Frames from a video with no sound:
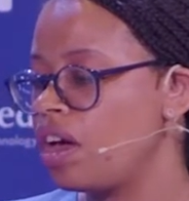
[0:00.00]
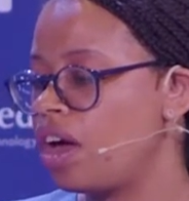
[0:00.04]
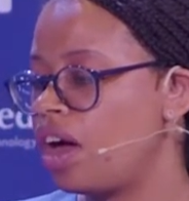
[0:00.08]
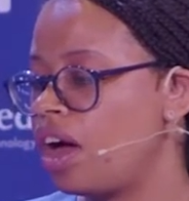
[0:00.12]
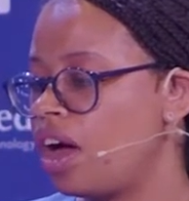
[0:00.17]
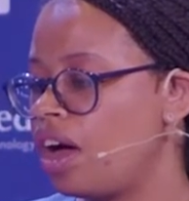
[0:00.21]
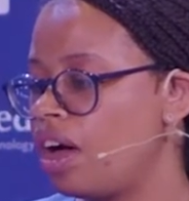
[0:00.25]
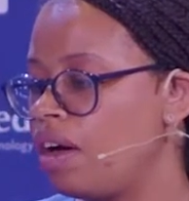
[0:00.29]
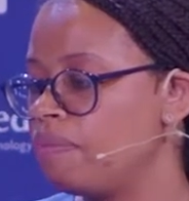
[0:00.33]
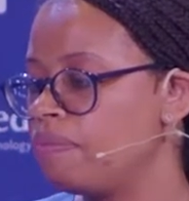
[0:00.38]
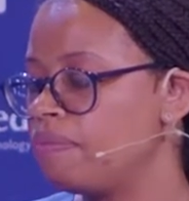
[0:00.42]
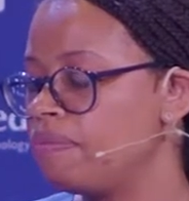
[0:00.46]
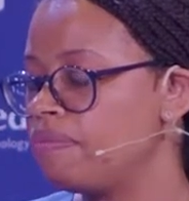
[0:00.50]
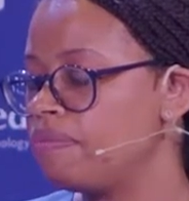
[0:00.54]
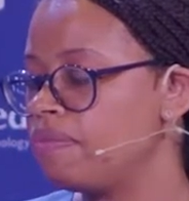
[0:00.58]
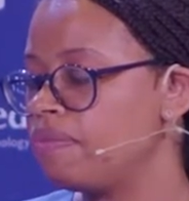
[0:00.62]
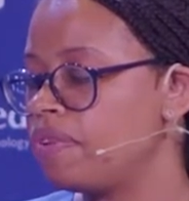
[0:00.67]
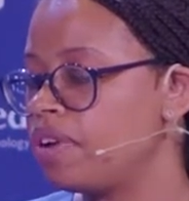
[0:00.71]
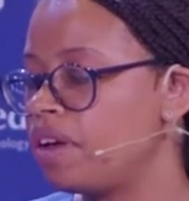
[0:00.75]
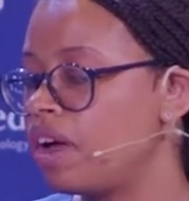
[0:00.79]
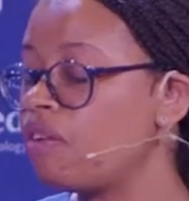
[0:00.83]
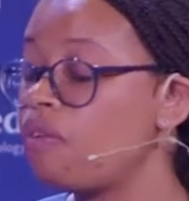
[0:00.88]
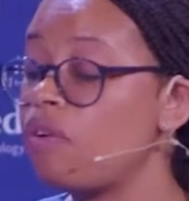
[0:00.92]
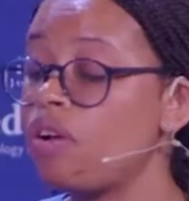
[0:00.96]
Um,
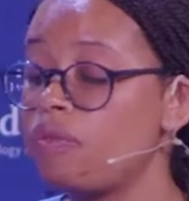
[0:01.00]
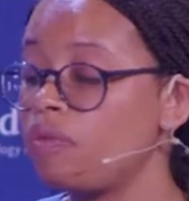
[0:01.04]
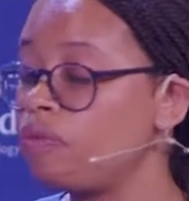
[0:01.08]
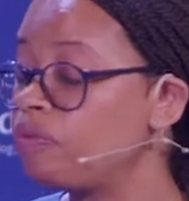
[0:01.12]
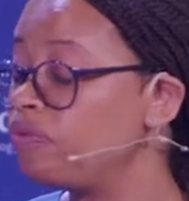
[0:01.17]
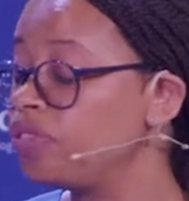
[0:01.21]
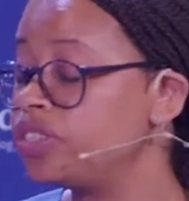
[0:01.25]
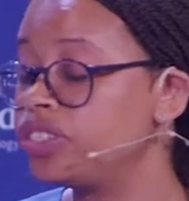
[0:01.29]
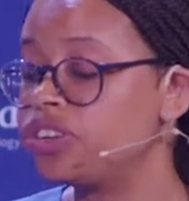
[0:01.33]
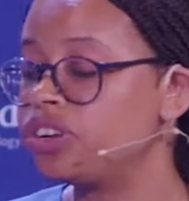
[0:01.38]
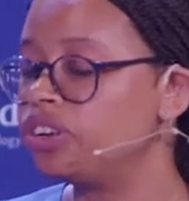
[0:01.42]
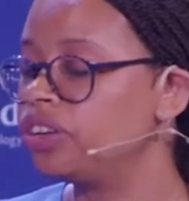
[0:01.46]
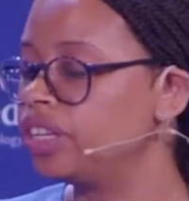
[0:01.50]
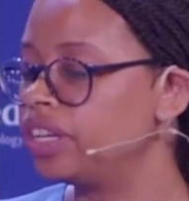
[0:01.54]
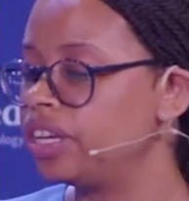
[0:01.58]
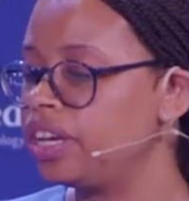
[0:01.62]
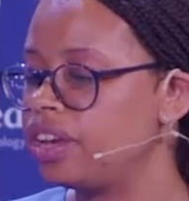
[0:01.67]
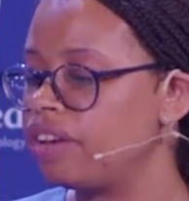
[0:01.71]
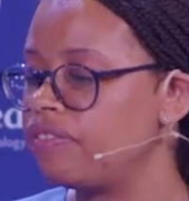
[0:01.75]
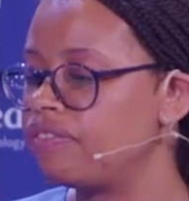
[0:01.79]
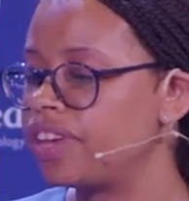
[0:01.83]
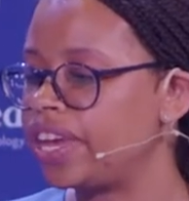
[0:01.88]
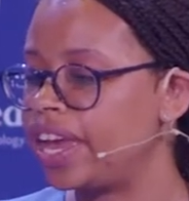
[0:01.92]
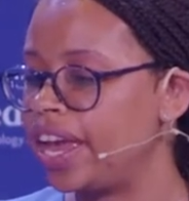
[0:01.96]
uh, uh, certainly
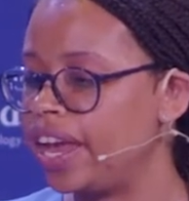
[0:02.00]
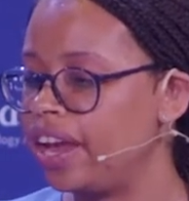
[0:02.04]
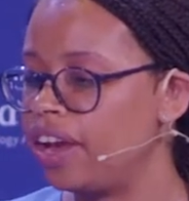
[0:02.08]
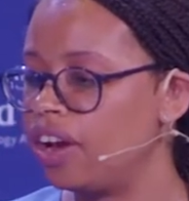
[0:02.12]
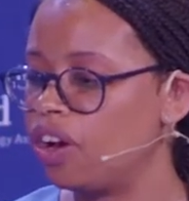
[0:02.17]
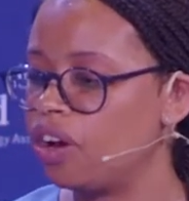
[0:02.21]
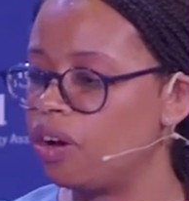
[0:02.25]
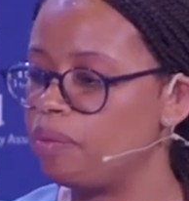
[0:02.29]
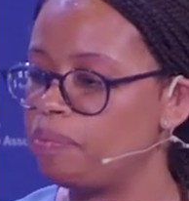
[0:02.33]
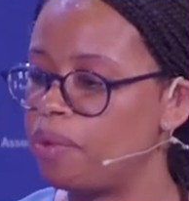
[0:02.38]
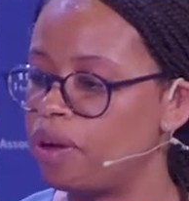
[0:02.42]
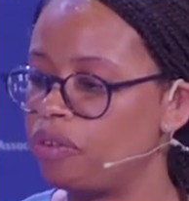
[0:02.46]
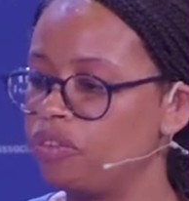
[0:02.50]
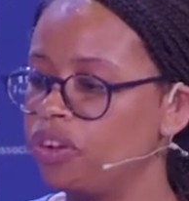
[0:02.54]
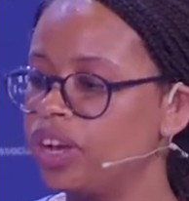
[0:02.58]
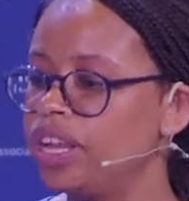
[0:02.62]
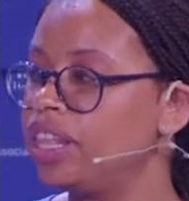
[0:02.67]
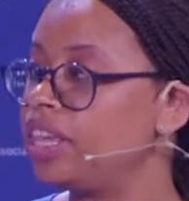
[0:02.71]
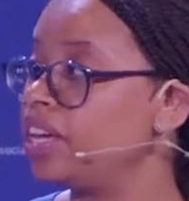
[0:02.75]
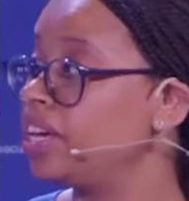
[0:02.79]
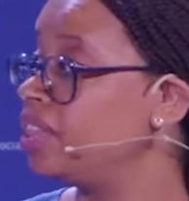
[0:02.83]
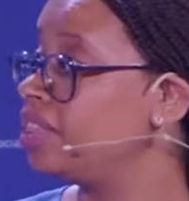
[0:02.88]
of care, but really